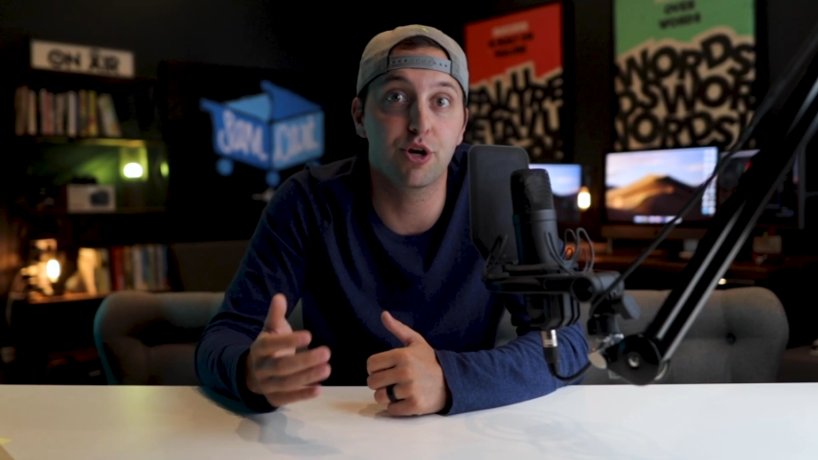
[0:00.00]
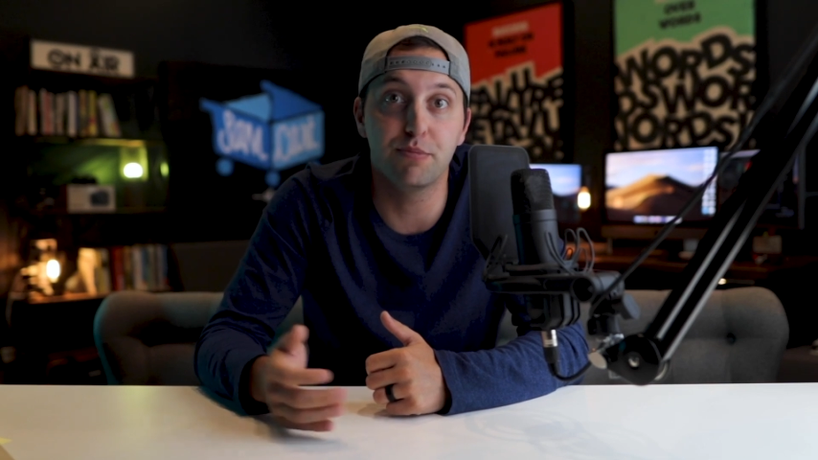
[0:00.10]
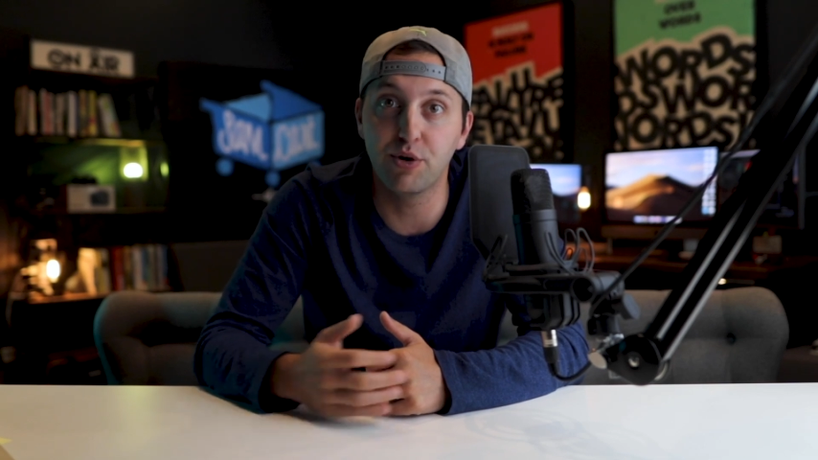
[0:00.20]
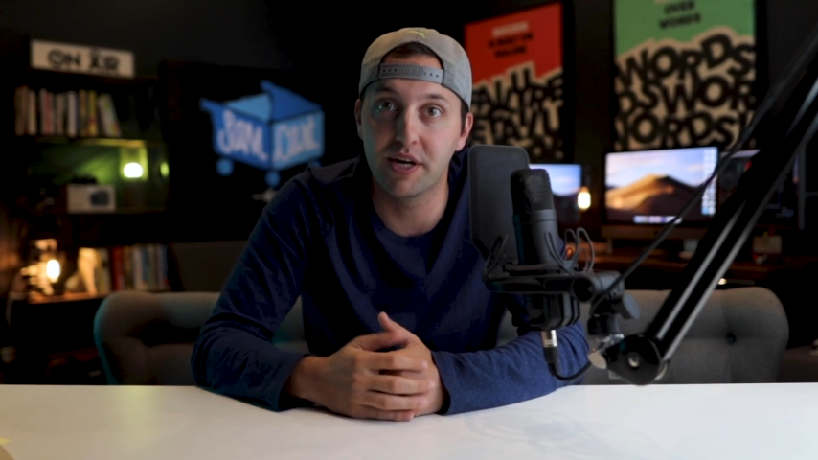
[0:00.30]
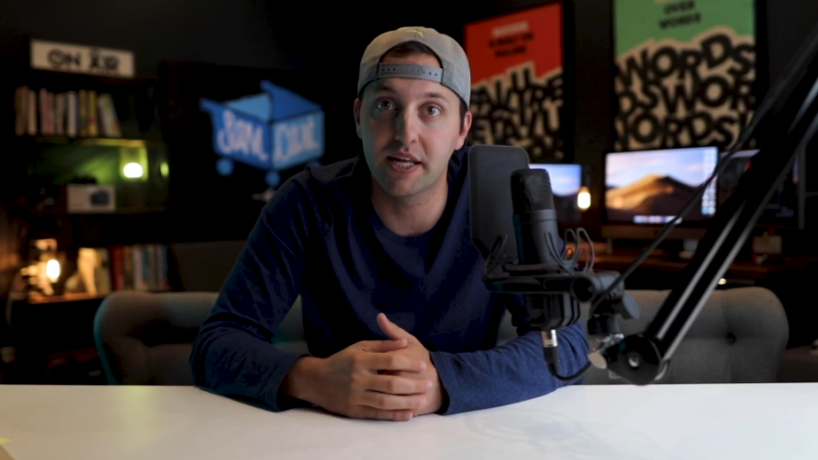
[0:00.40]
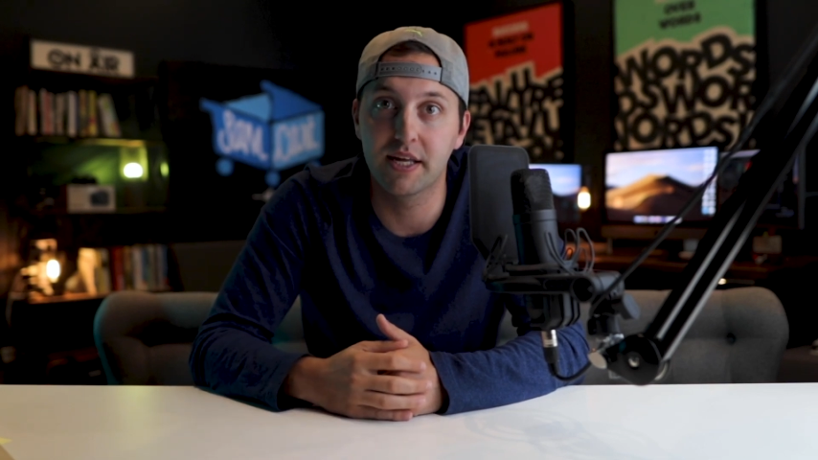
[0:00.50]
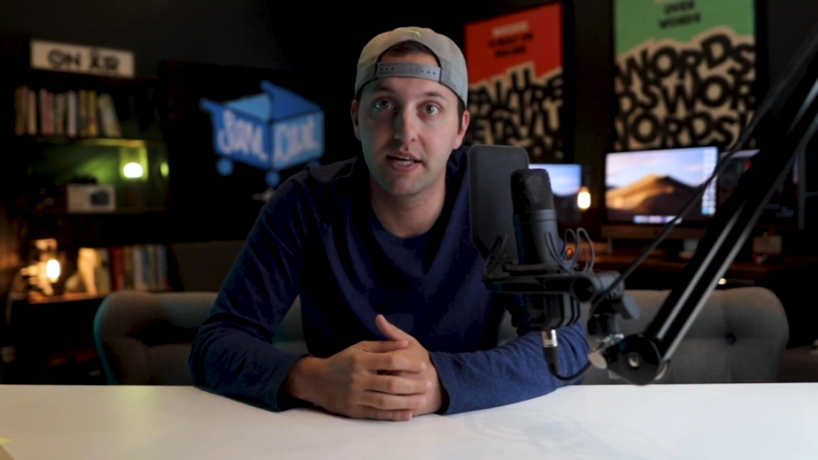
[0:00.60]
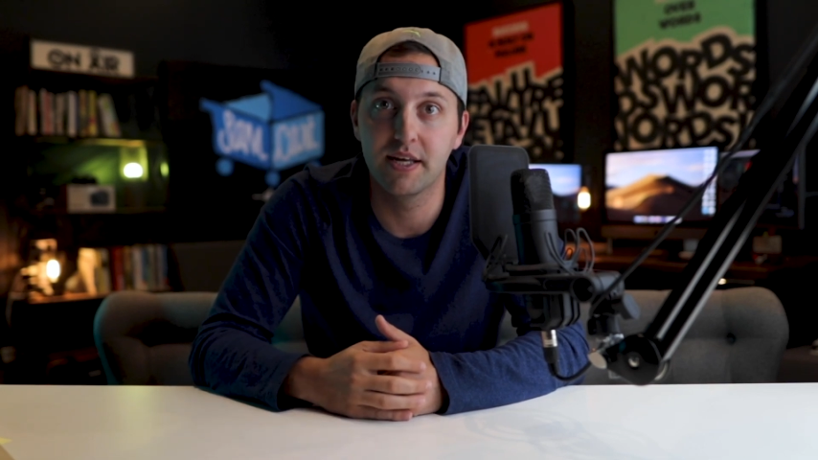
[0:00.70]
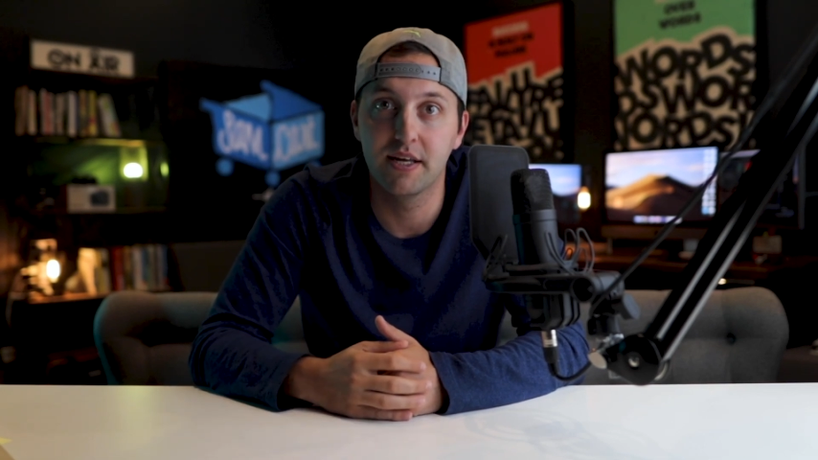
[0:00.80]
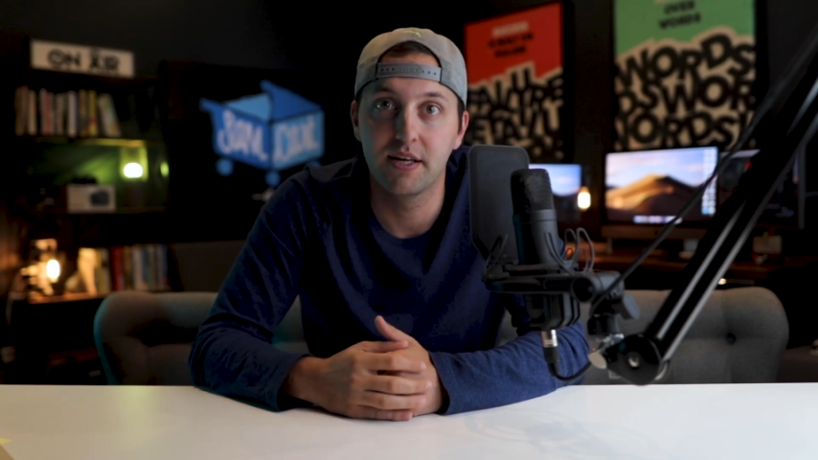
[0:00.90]
community.
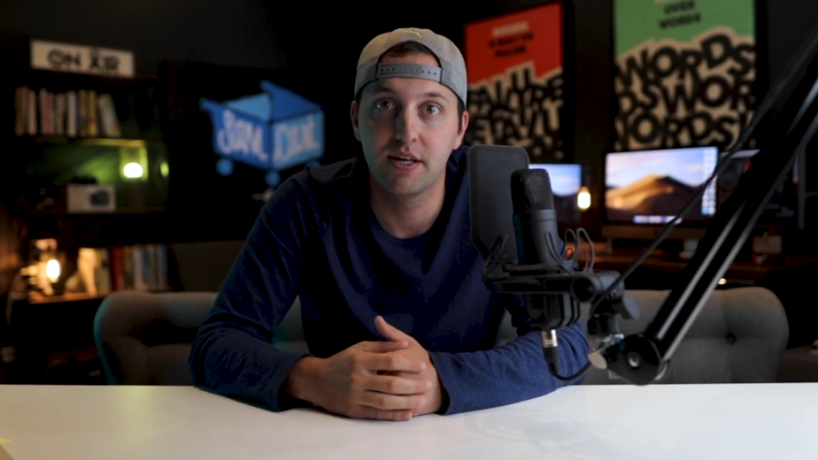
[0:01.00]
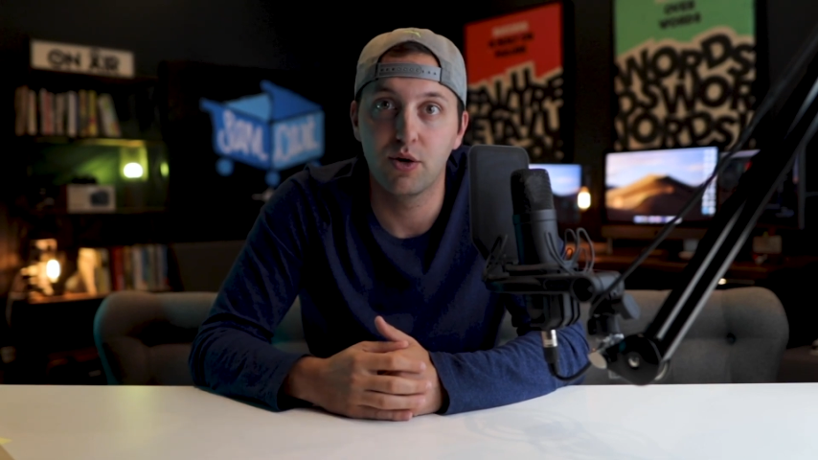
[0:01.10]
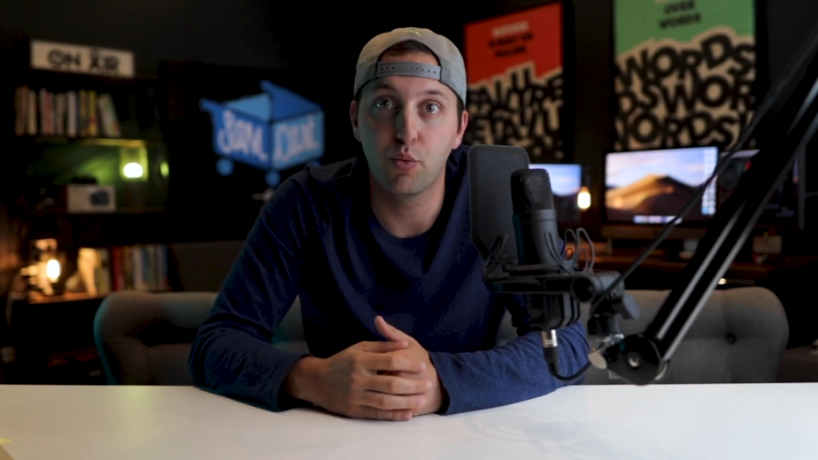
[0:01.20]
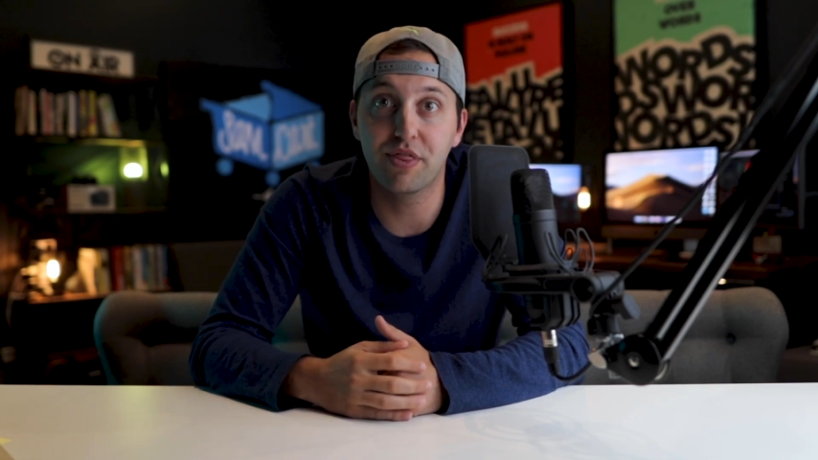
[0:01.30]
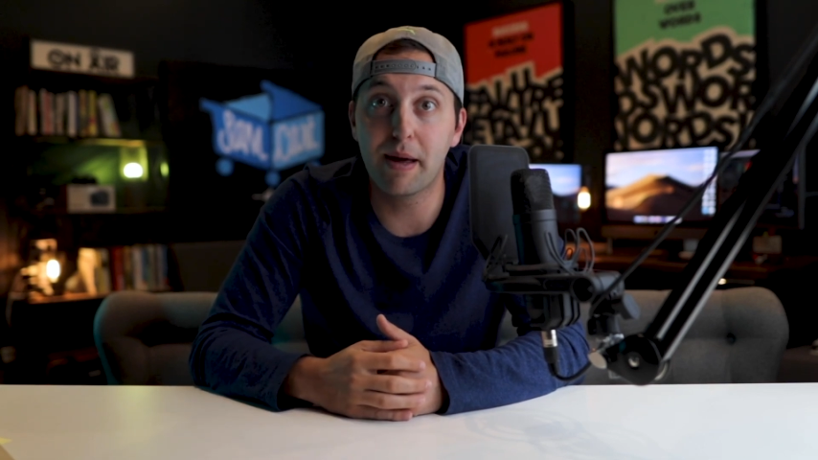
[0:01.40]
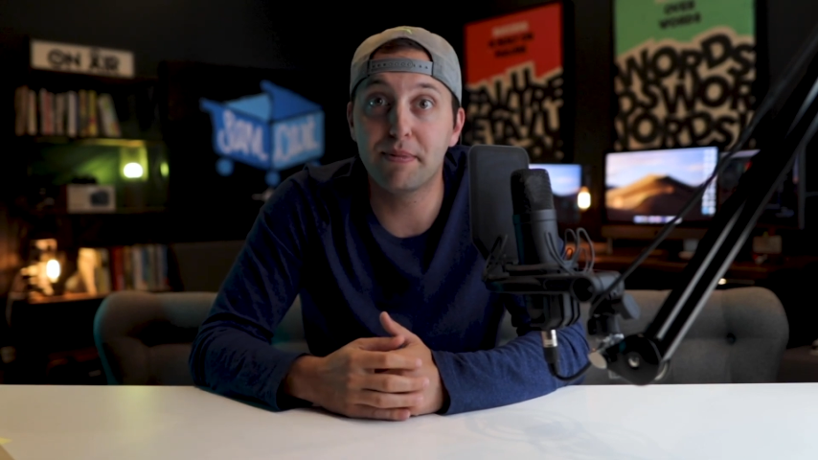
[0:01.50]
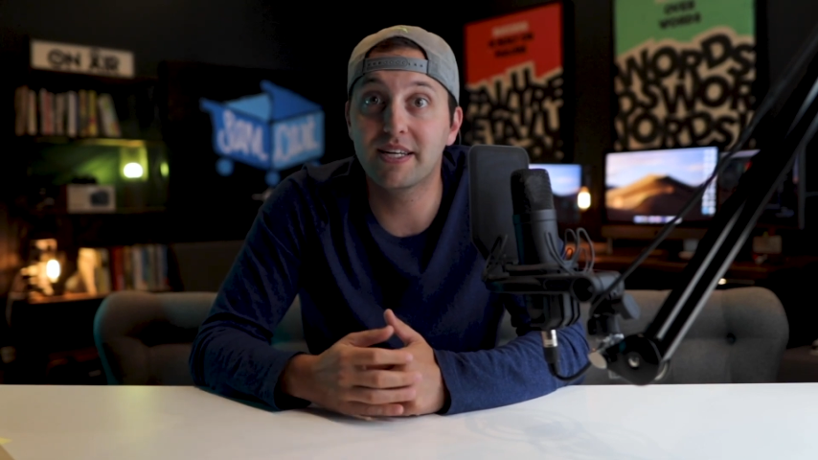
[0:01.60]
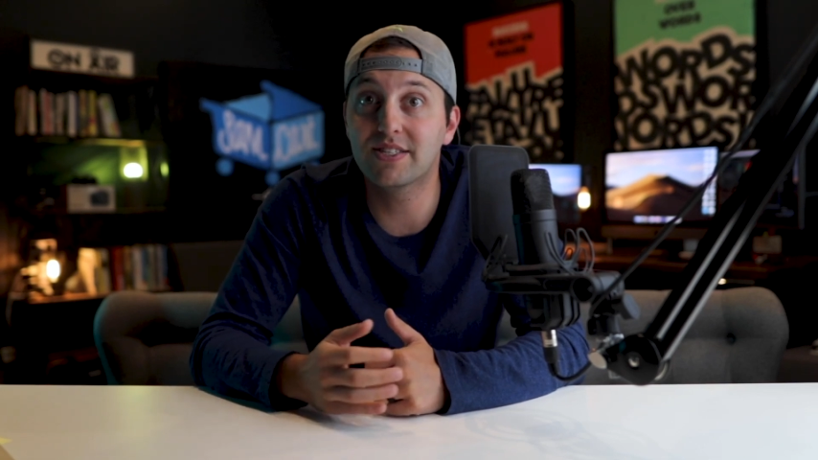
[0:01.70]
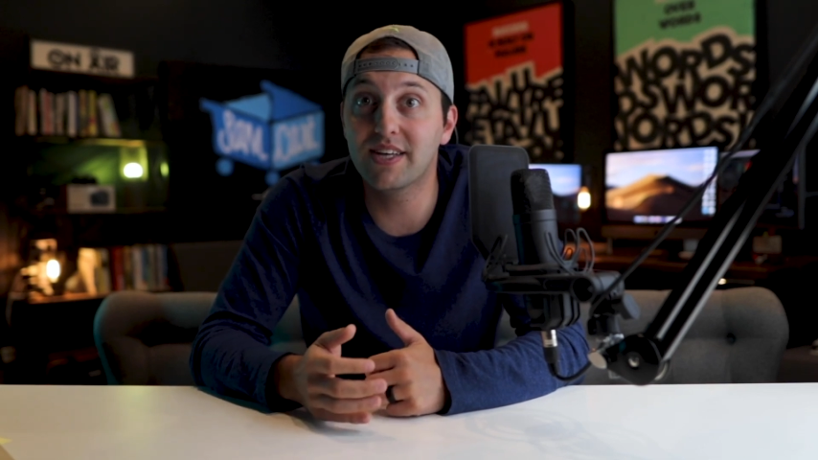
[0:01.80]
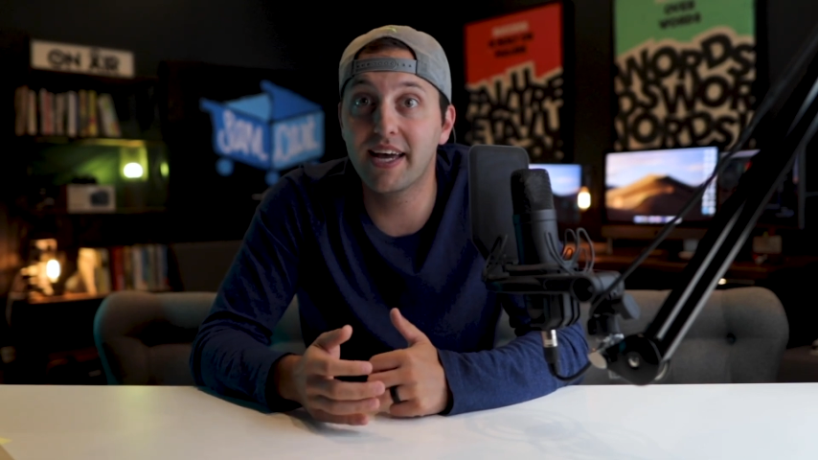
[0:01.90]
With that
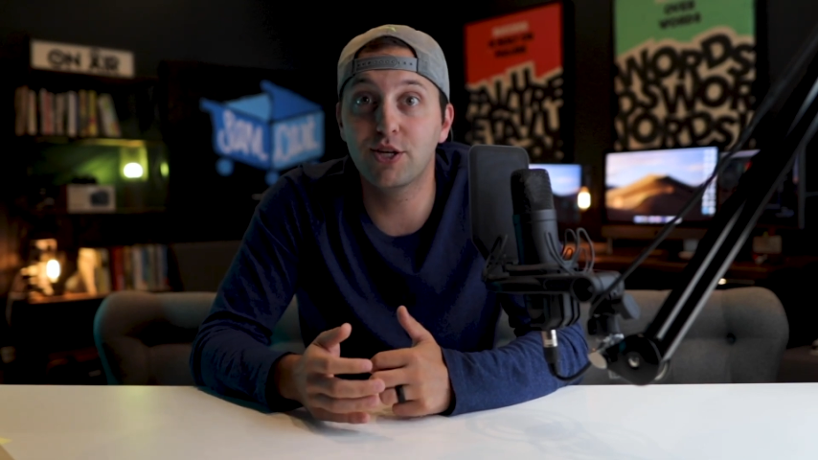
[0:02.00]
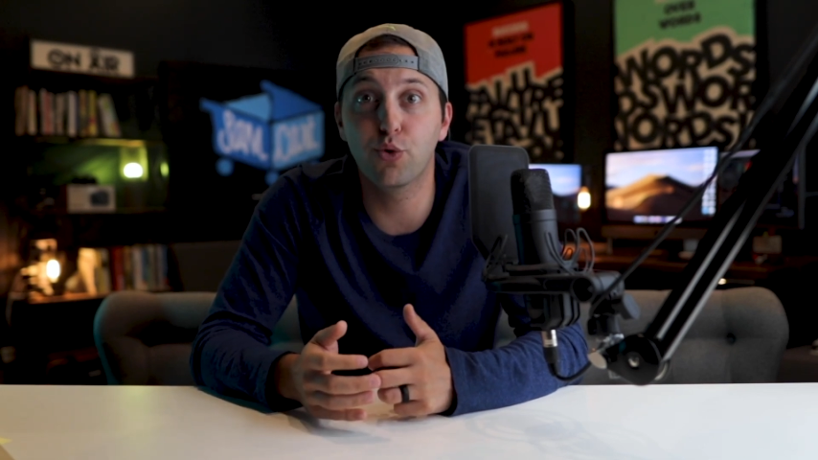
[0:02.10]
being said,